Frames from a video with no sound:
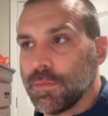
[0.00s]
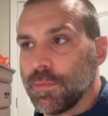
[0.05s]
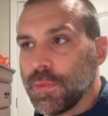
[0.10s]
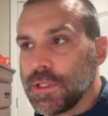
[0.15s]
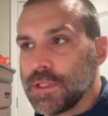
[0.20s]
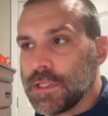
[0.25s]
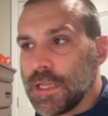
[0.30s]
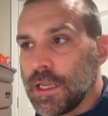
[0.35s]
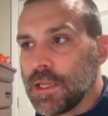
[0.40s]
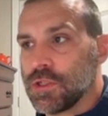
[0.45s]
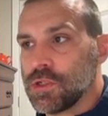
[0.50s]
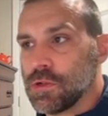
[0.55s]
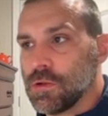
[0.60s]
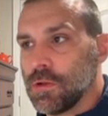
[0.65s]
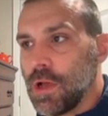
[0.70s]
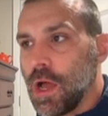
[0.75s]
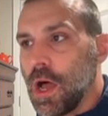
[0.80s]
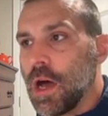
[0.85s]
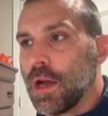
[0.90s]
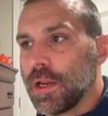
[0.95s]

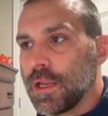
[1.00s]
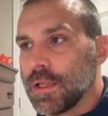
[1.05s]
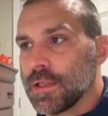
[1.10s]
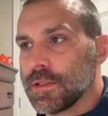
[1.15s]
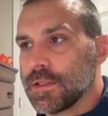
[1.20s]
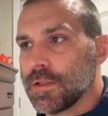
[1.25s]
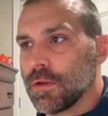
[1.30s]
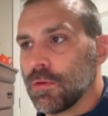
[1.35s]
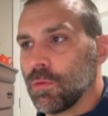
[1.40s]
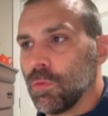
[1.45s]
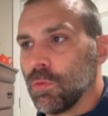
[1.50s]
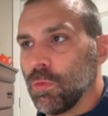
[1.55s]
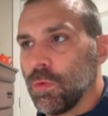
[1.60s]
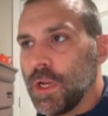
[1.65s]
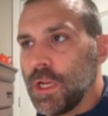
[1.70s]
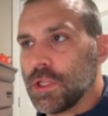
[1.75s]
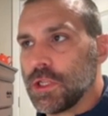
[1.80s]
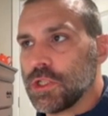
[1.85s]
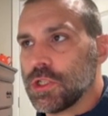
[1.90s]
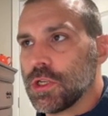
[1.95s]
potential audience
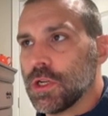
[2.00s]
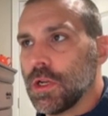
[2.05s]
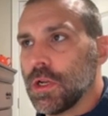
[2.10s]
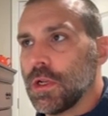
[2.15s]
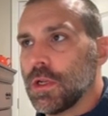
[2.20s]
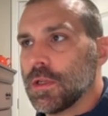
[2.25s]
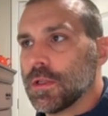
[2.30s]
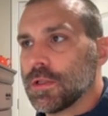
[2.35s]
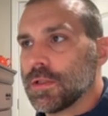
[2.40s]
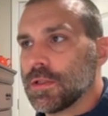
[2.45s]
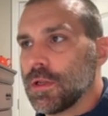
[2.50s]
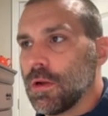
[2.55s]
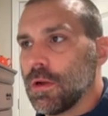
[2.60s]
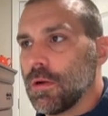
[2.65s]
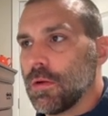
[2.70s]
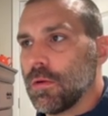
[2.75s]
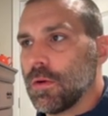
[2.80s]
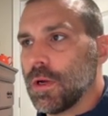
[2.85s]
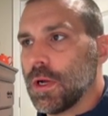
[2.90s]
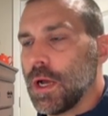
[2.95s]
reach.
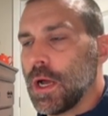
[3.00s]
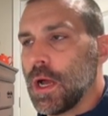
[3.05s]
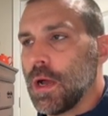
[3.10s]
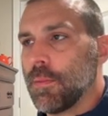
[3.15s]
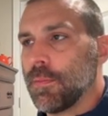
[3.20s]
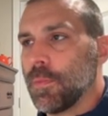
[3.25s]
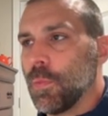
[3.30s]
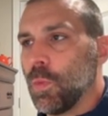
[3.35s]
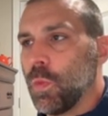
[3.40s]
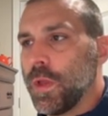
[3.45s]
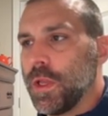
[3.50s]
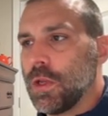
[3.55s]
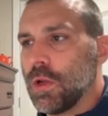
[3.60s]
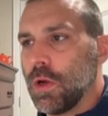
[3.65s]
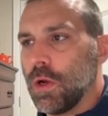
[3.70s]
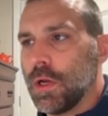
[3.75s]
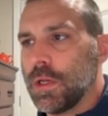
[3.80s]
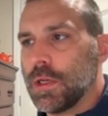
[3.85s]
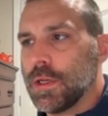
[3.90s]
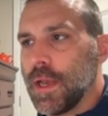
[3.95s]
So we
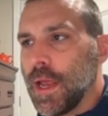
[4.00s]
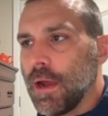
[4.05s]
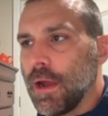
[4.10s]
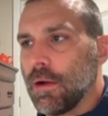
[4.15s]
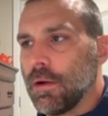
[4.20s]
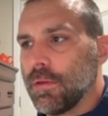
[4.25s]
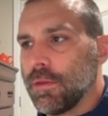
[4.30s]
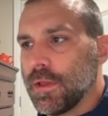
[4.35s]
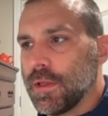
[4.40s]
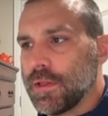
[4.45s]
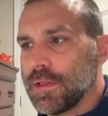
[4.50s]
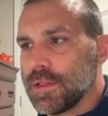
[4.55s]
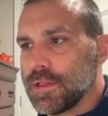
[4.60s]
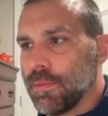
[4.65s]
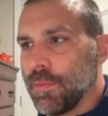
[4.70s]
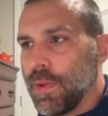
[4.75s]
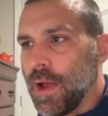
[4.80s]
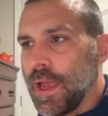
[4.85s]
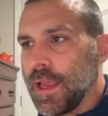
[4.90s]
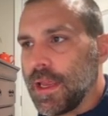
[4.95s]
could narrow this
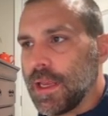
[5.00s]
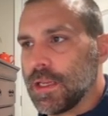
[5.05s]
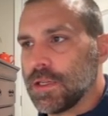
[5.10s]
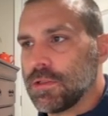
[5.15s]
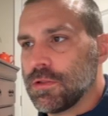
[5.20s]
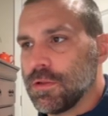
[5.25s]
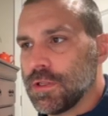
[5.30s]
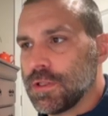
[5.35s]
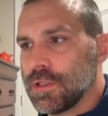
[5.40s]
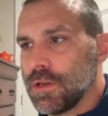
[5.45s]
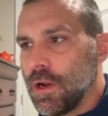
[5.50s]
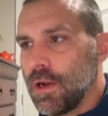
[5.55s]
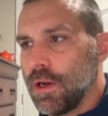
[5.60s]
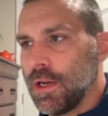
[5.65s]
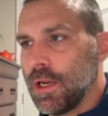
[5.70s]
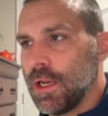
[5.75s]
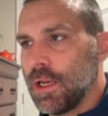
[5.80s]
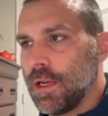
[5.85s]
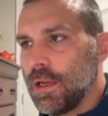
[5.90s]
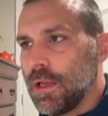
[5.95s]
by interest
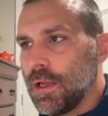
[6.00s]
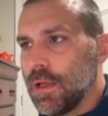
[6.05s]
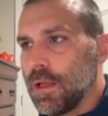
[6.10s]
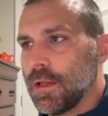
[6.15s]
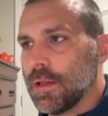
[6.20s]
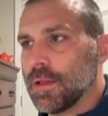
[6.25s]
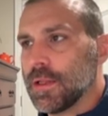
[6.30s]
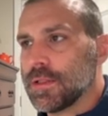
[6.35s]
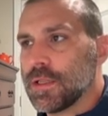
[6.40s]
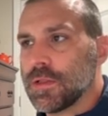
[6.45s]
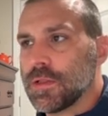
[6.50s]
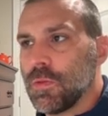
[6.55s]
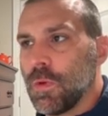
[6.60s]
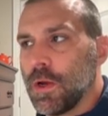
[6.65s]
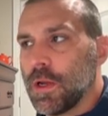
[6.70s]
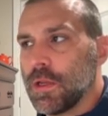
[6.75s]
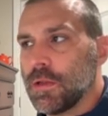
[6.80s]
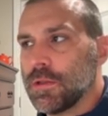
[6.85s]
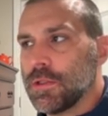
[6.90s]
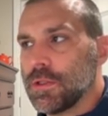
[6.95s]
targeting. This is where
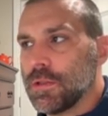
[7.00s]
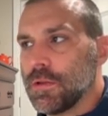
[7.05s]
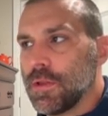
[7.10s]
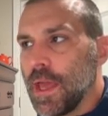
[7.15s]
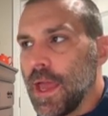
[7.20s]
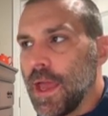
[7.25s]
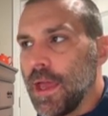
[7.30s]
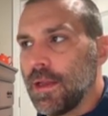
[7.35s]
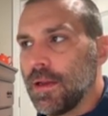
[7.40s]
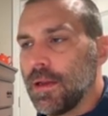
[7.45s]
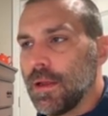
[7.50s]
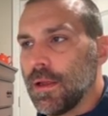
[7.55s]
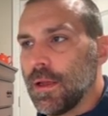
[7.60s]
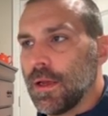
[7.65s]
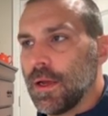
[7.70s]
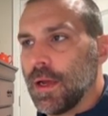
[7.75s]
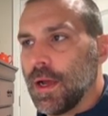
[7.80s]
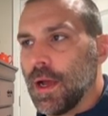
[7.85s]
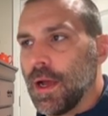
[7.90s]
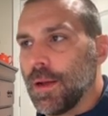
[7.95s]
you do that.
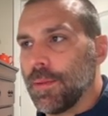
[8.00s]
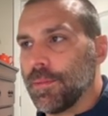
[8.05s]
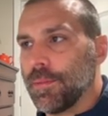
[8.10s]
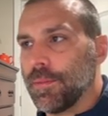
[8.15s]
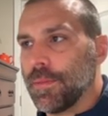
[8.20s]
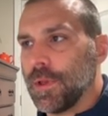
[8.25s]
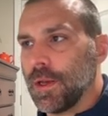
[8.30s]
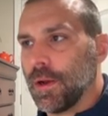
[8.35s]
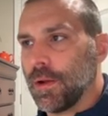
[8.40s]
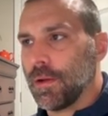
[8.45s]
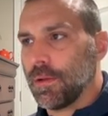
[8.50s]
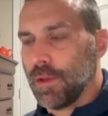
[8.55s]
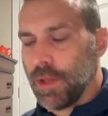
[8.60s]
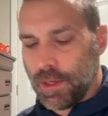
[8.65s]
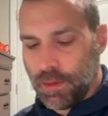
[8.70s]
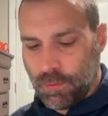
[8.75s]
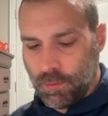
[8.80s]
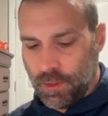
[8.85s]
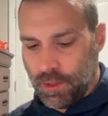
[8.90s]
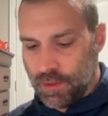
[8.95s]

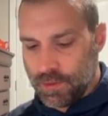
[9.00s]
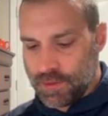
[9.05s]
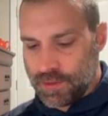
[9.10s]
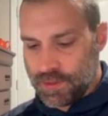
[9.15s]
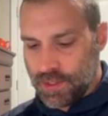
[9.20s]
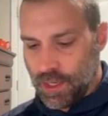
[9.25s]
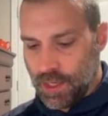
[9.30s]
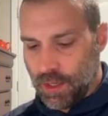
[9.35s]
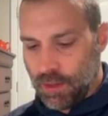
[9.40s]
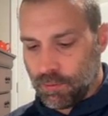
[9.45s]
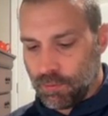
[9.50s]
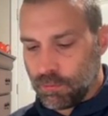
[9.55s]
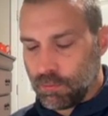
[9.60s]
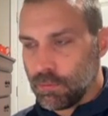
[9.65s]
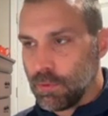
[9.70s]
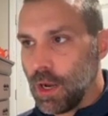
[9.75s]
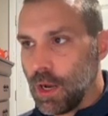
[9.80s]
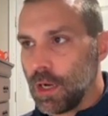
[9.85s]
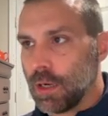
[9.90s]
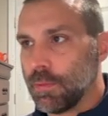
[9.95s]
Like we could say
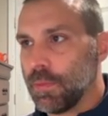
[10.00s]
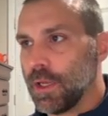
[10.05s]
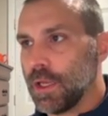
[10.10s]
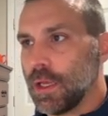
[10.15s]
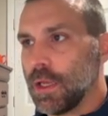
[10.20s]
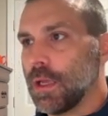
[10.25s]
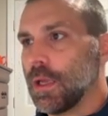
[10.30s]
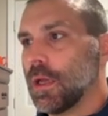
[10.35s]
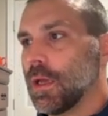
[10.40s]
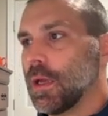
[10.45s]
rugby.